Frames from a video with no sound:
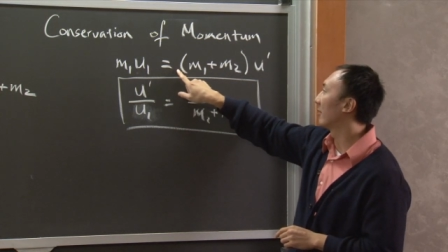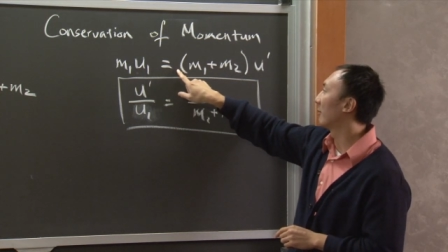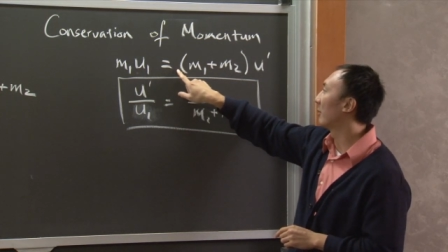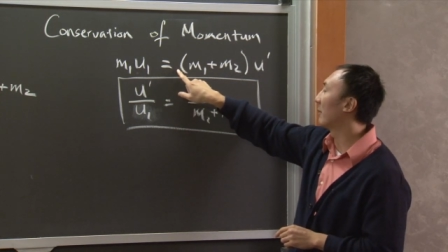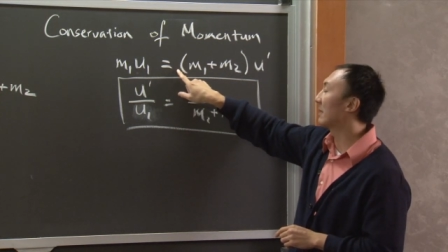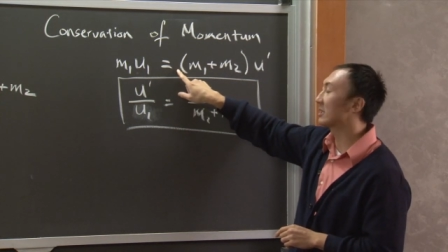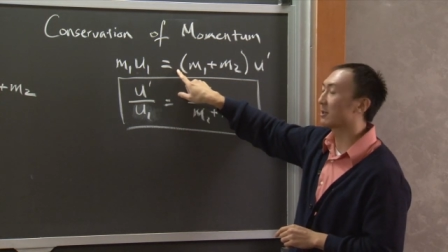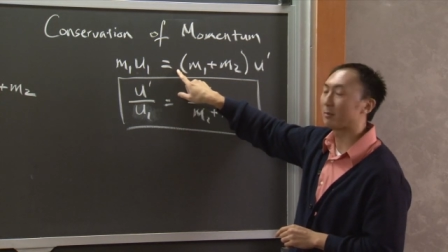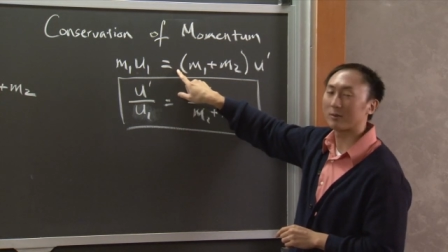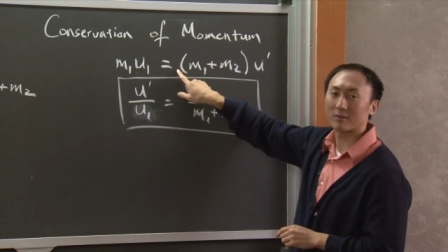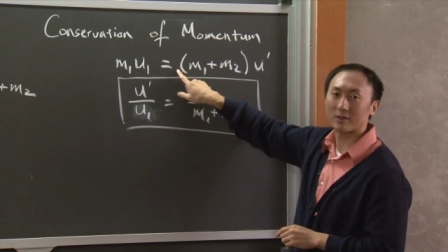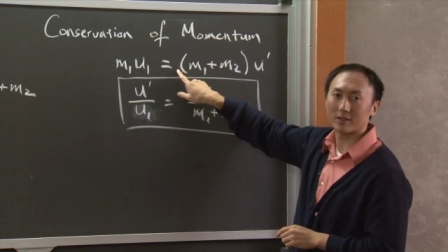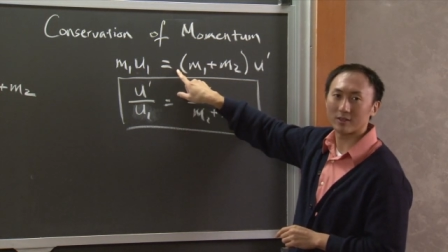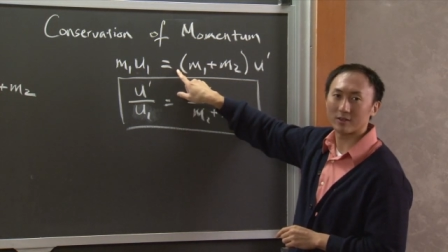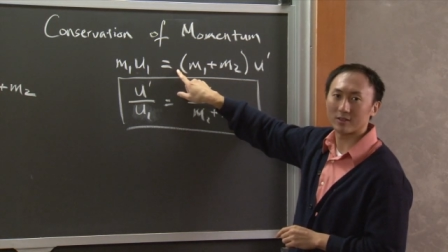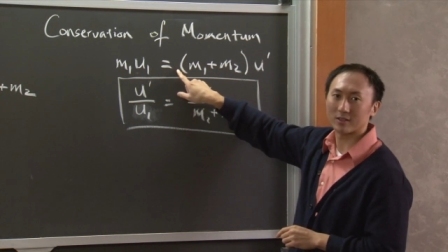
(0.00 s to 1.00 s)
momentum of
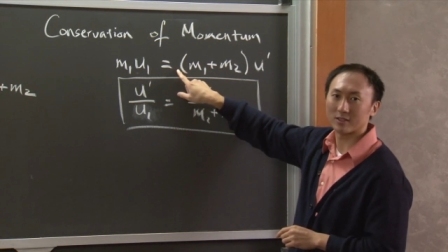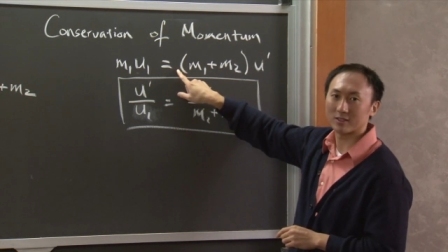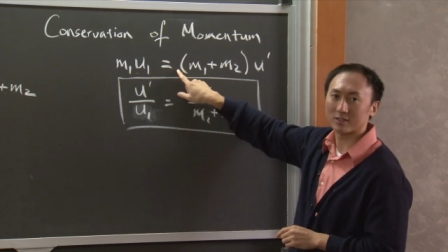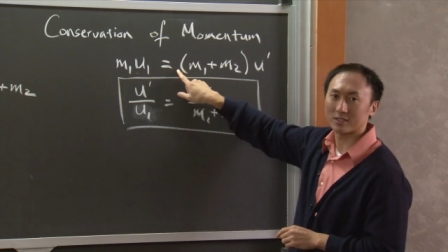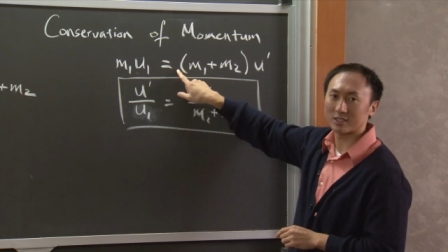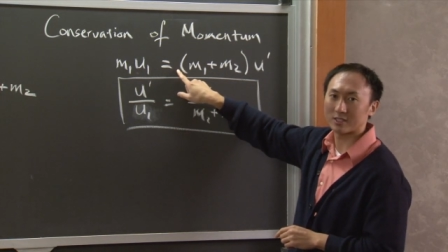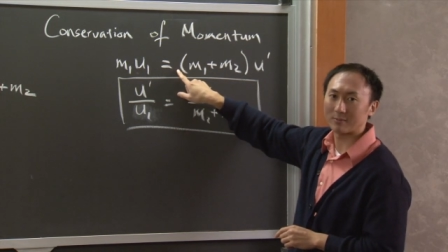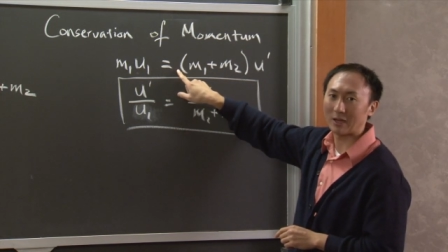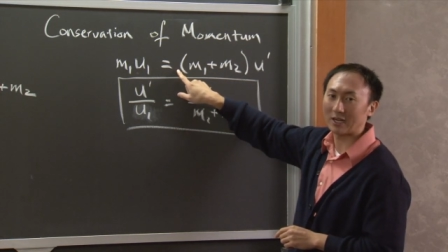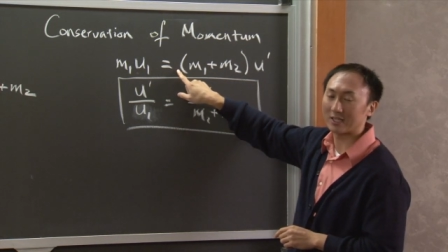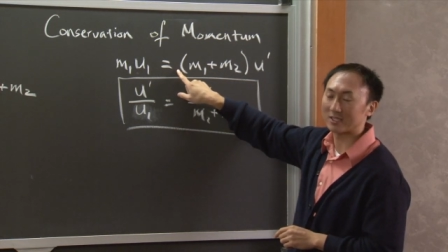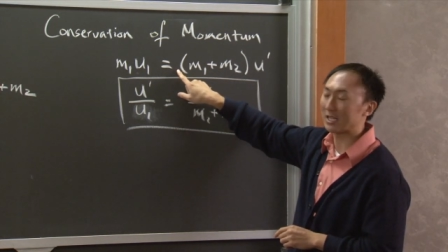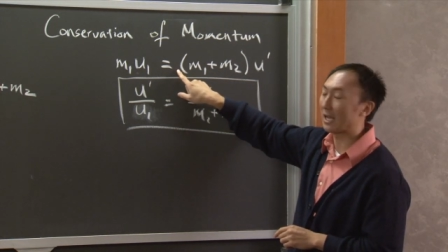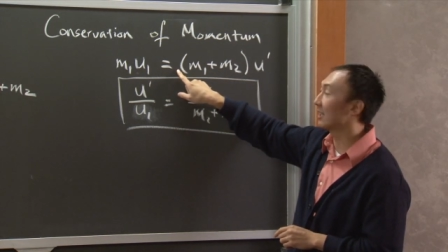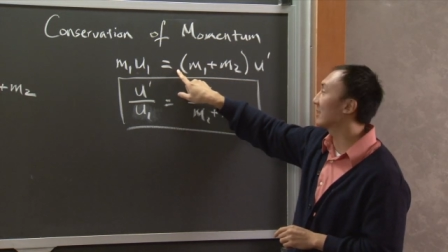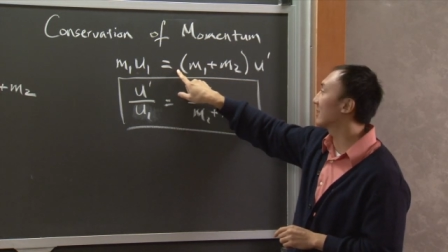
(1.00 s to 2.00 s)
the system at
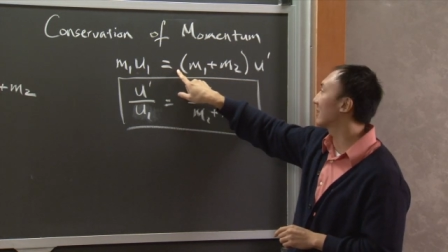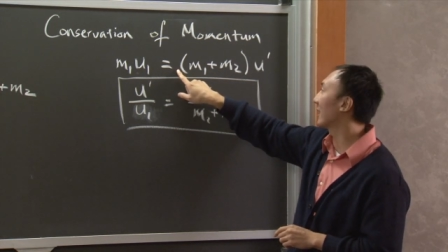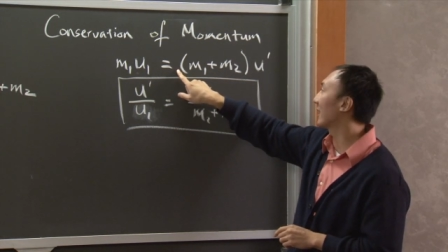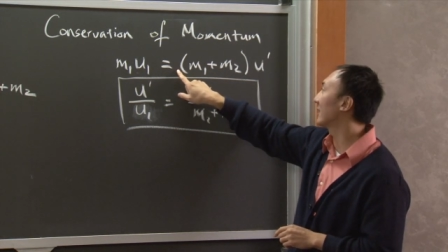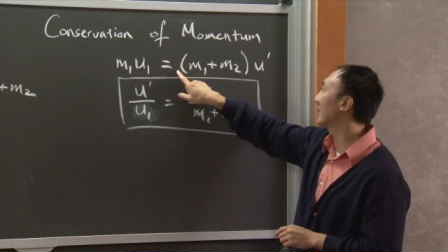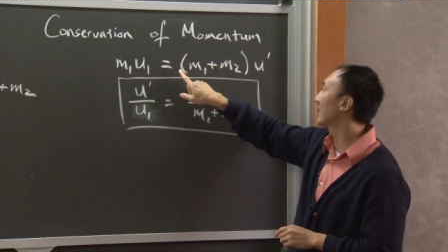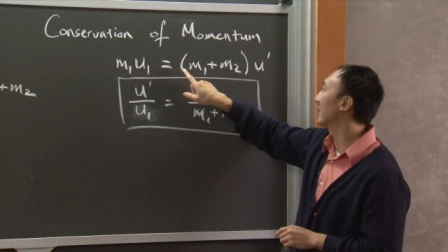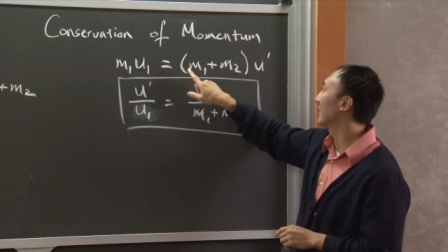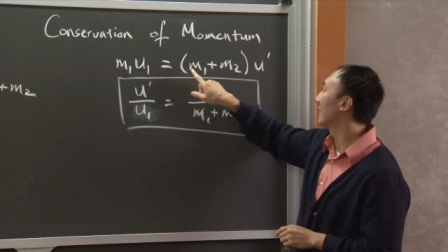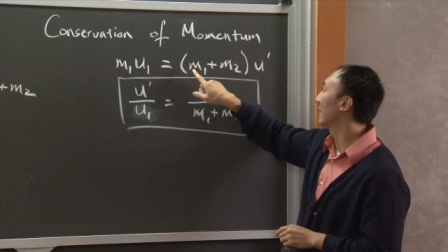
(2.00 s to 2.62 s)
its end state